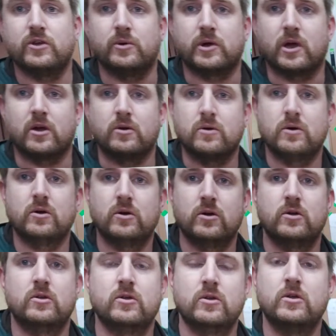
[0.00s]
there we go,
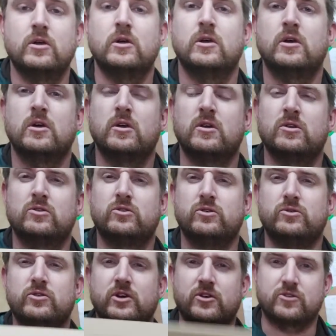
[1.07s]

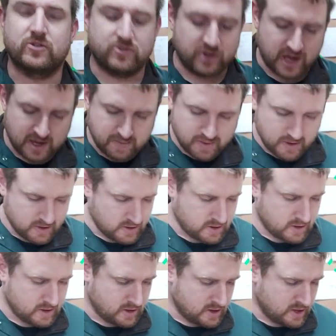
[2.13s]
2 jigs the same.
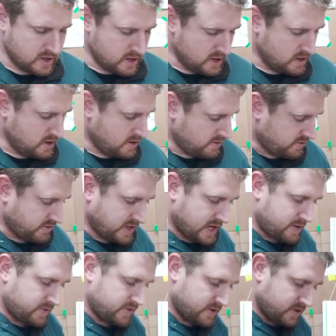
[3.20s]
So now
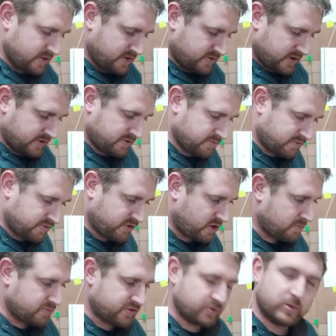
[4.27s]
I need to add some
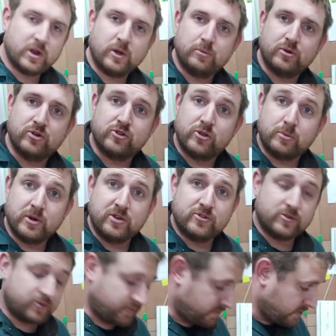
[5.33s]
stops, so when I push the piece
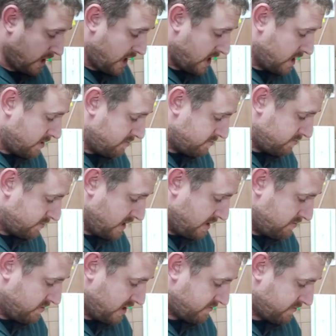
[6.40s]
of
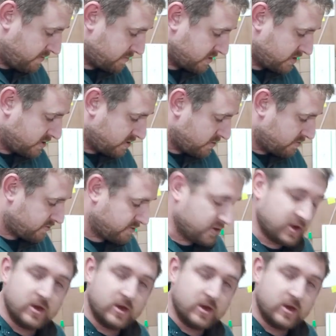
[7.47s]
MDF I'm going to use